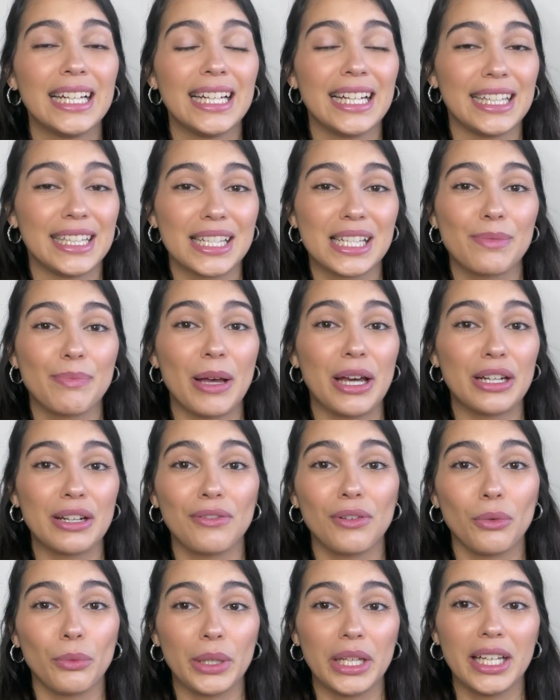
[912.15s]
in the span of
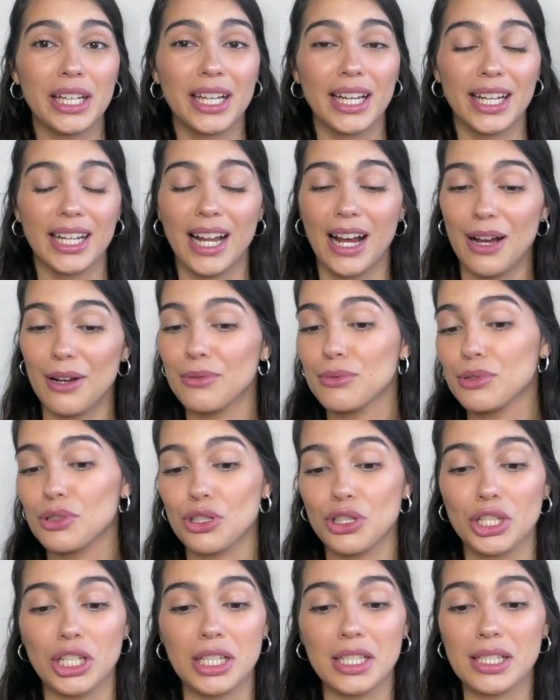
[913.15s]
a week, and I was
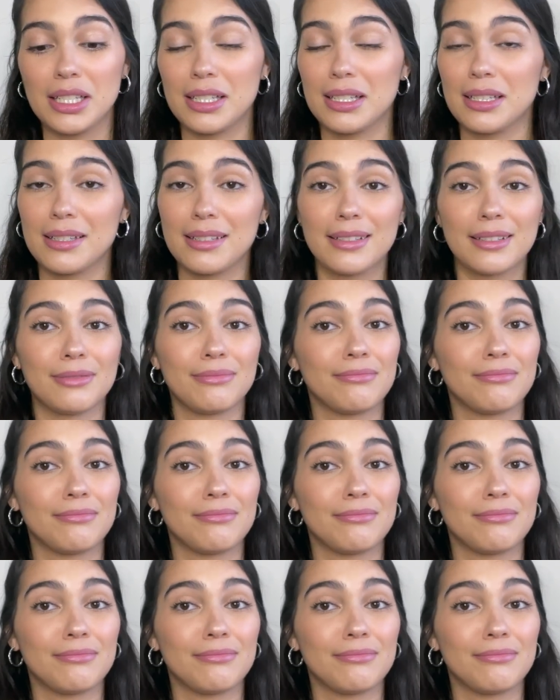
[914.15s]
just